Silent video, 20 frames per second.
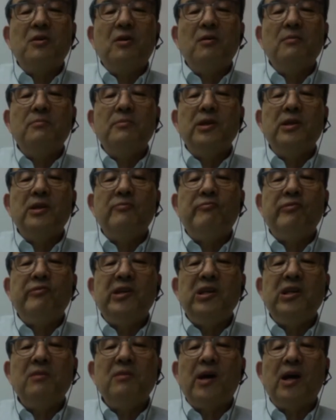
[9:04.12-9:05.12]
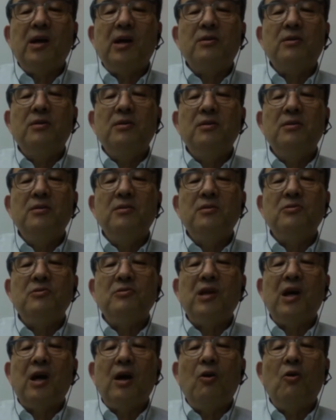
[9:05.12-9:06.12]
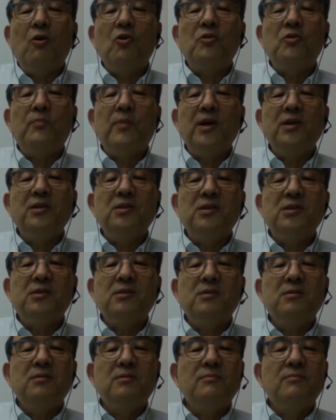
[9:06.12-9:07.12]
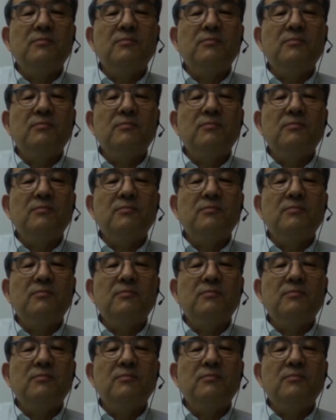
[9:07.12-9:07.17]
of feedback to the occupants?